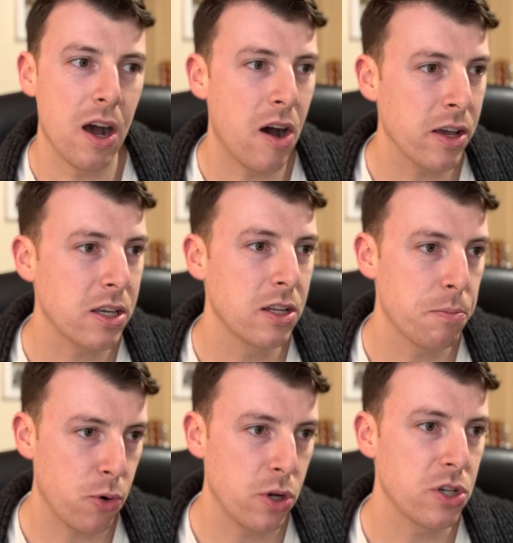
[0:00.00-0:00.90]
can
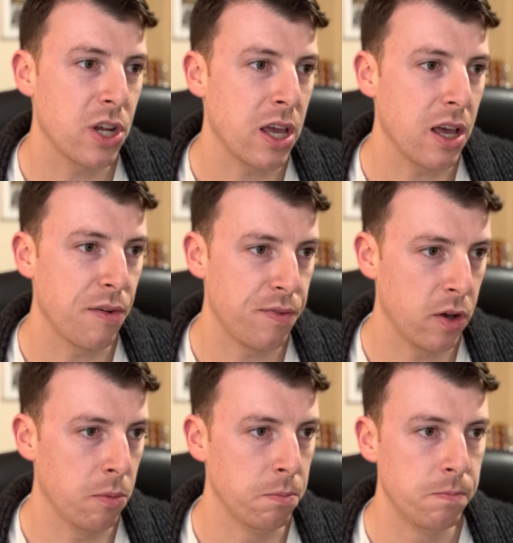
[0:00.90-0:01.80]
appreciate a
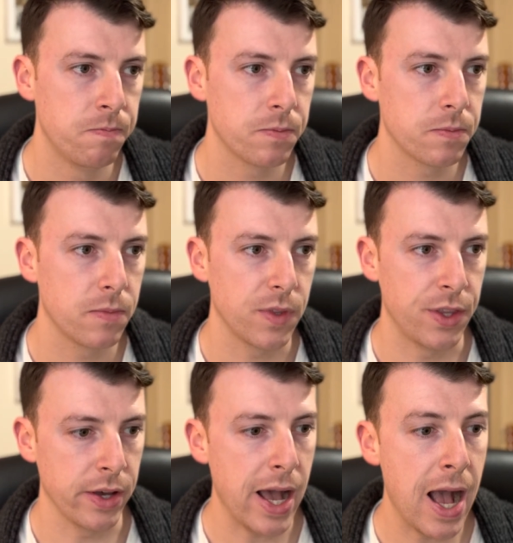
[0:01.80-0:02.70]
film
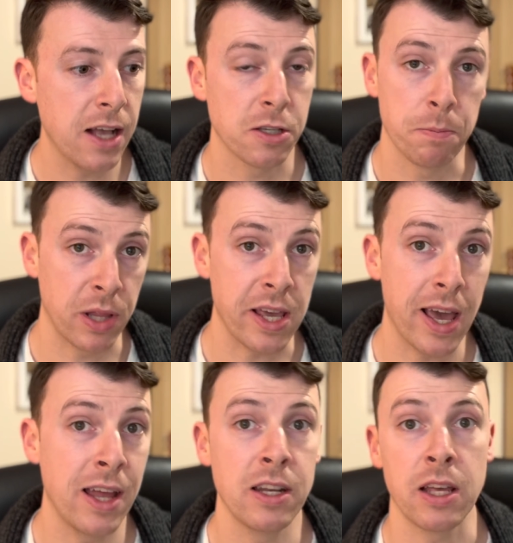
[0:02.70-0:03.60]
that has a bleak
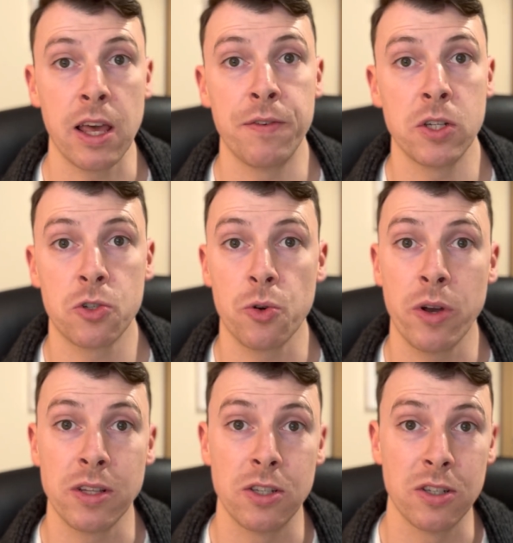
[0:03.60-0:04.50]
ending if it's
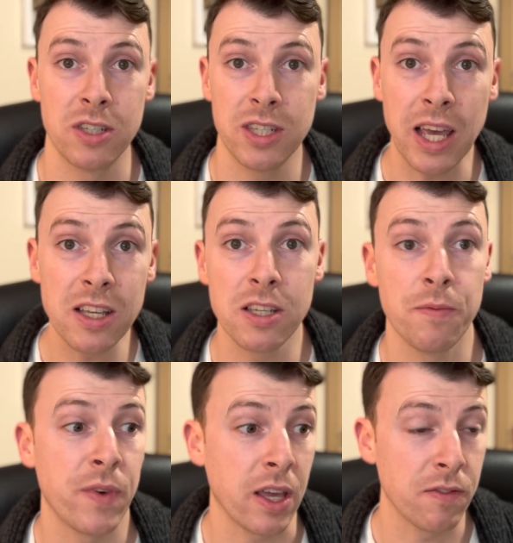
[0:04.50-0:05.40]
trying to say
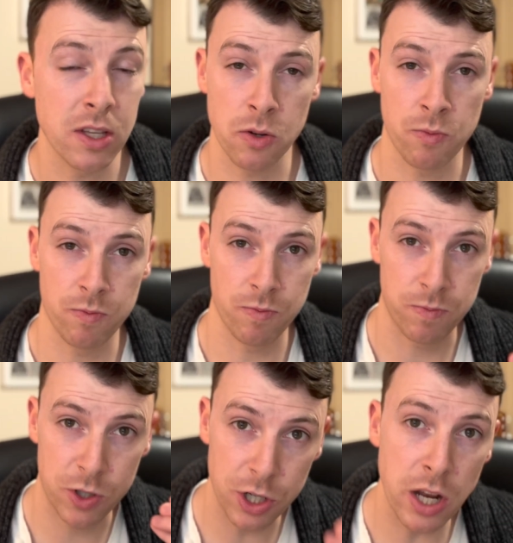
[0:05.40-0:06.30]
something, if there's a
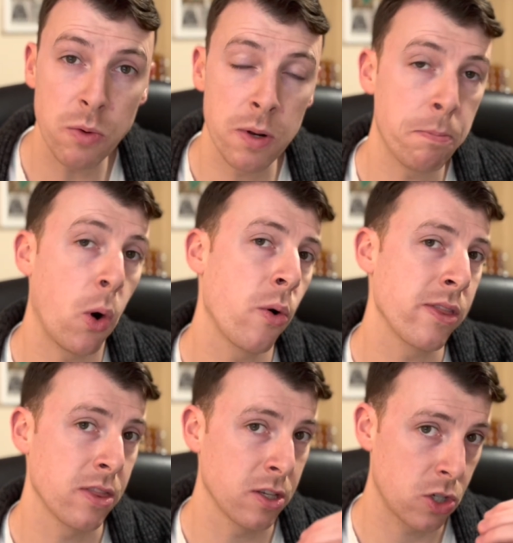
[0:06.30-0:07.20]
genuine
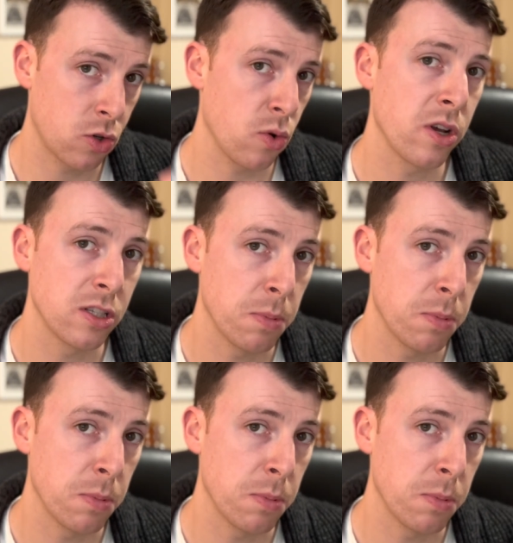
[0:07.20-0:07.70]
point that's trying to be